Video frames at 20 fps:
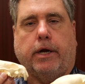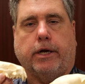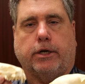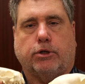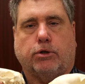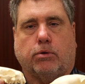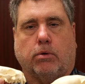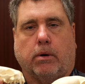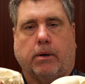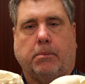
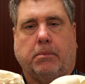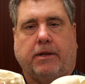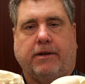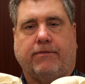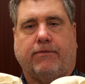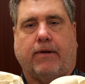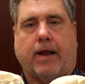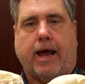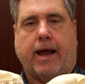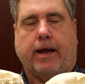Extremely
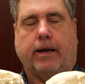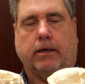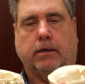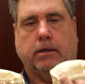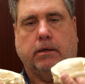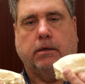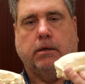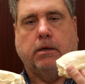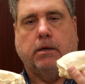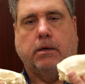
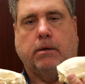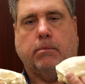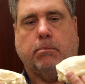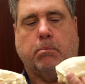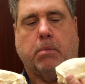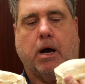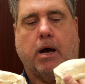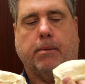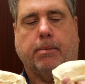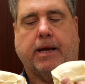flattened,
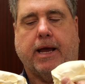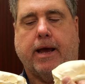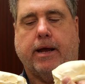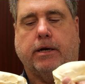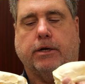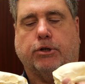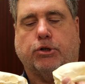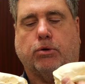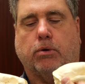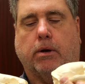bobcat
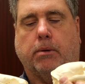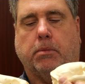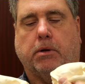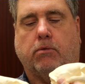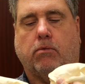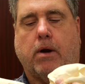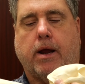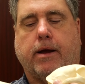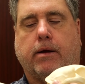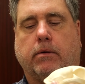extremely
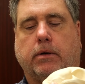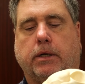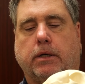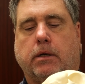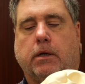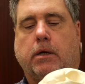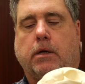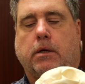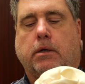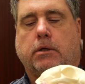
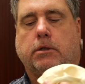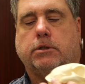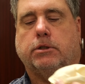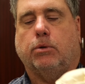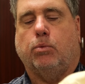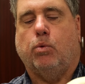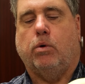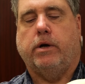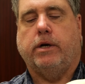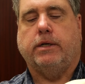rounded.
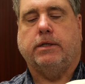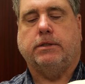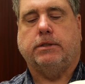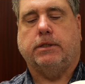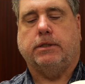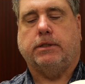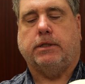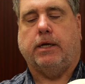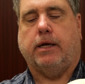So what is this